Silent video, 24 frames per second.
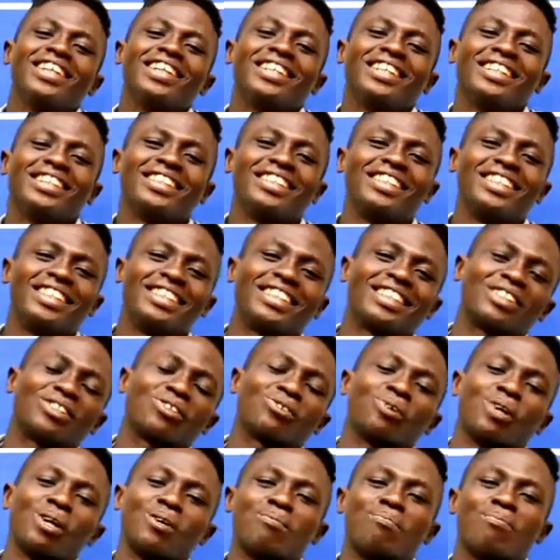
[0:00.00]
This is
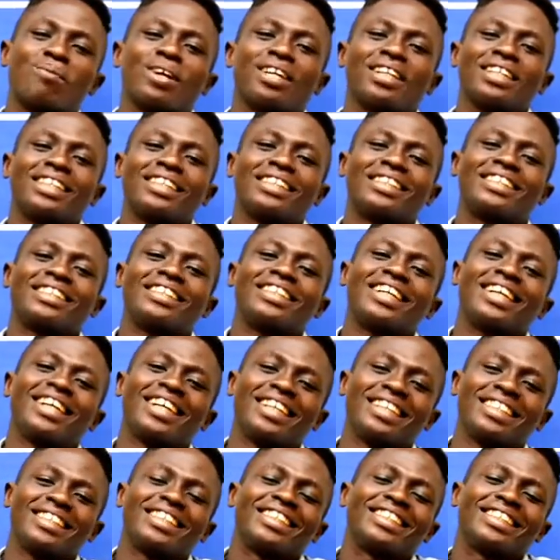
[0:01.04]
when money is there.
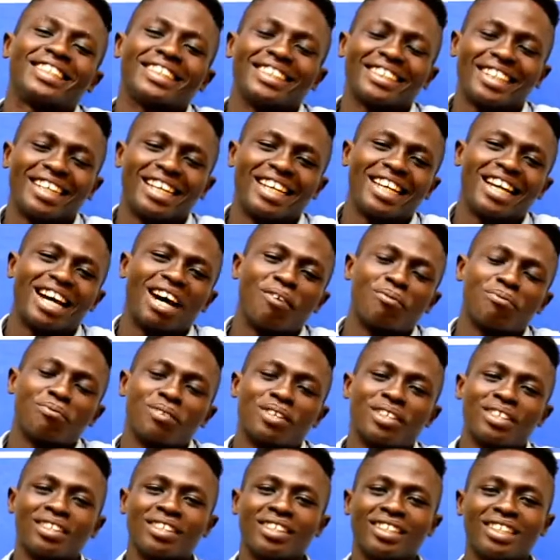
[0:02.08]
This is the laughing.
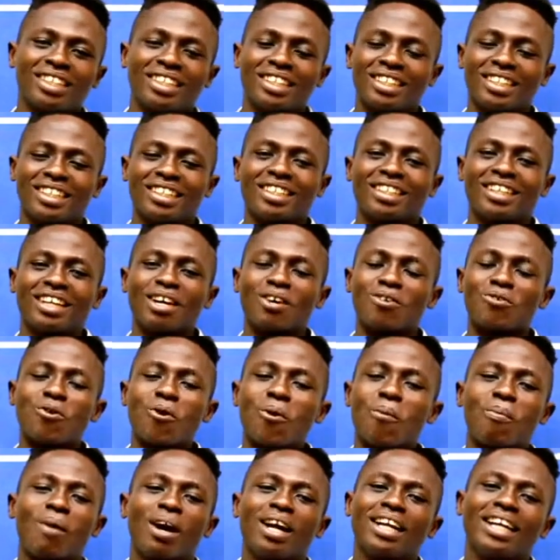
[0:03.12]
And no
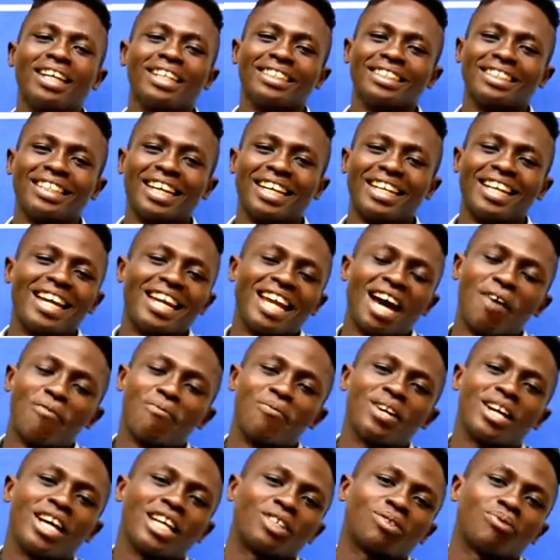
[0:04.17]
money is there, the laughing
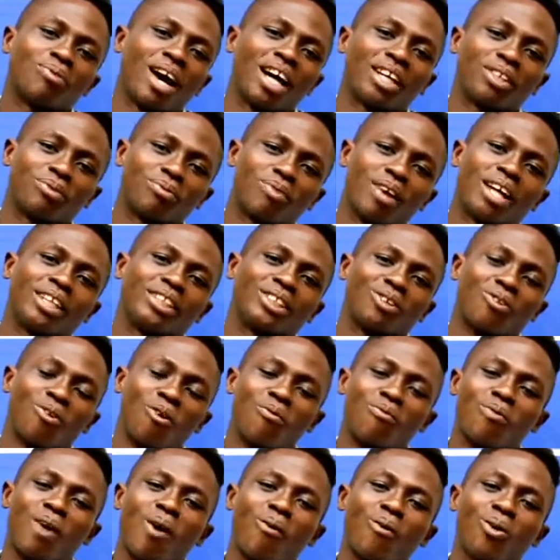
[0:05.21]
is fast. Because if
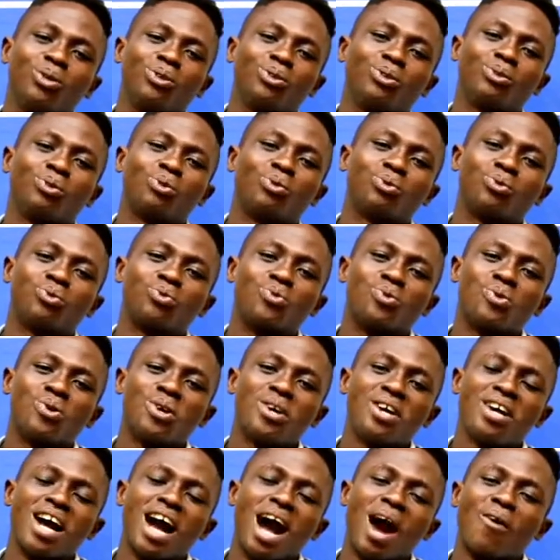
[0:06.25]
I want you to,
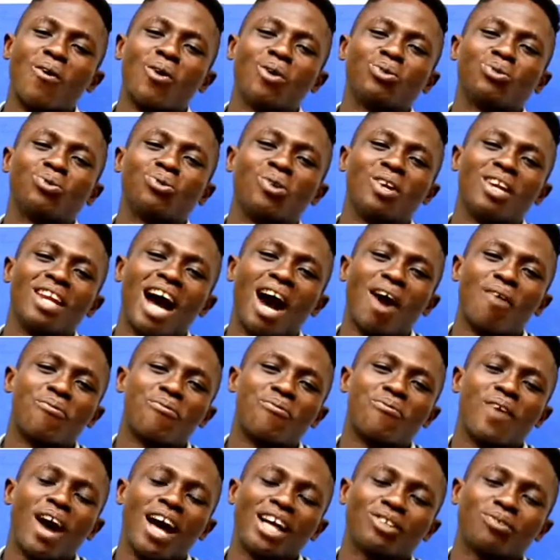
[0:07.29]
I want to laugh
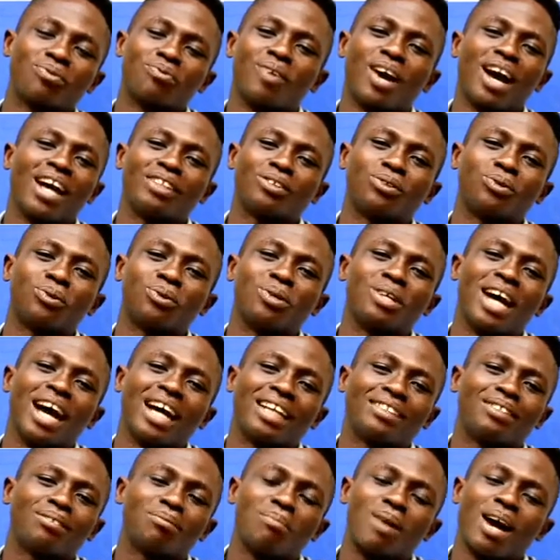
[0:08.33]
fast so that
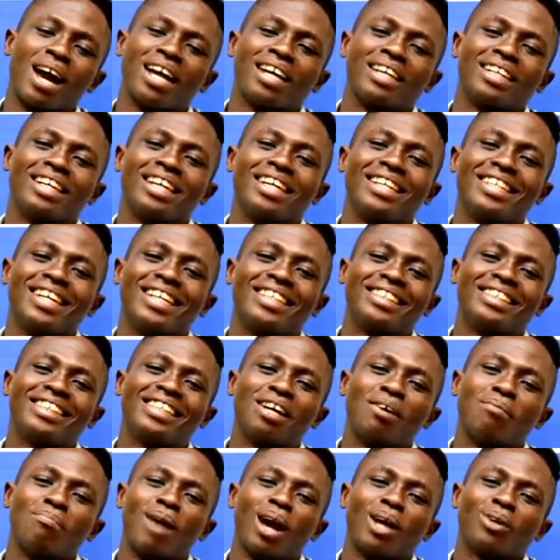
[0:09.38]
my energy
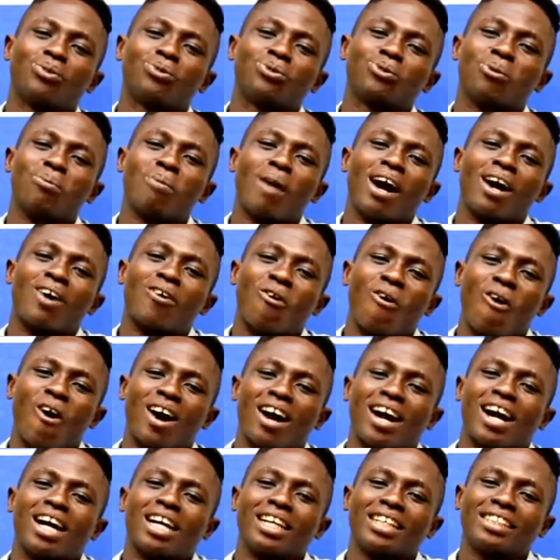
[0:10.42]
and my stomach
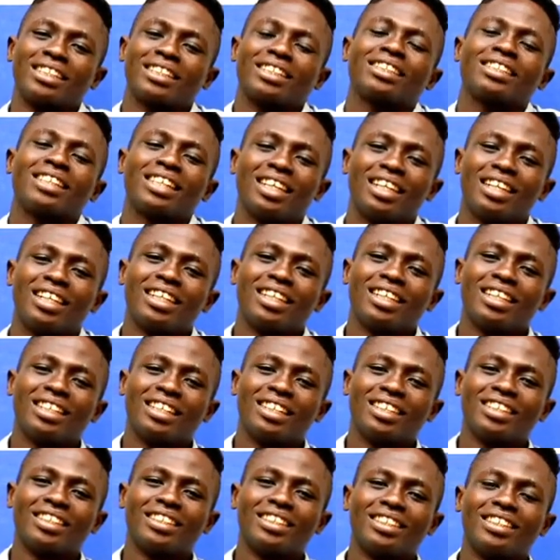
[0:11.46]
hunger is
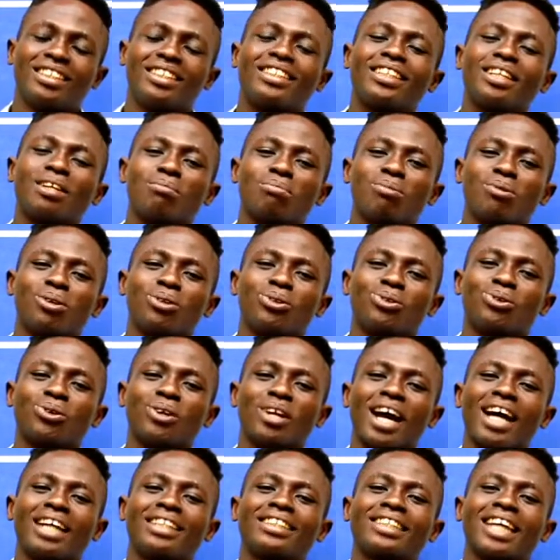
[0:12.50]
stable. So
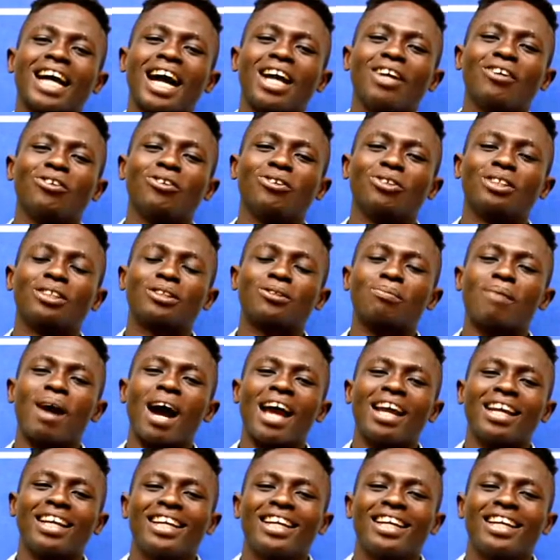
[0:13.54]
that time you smile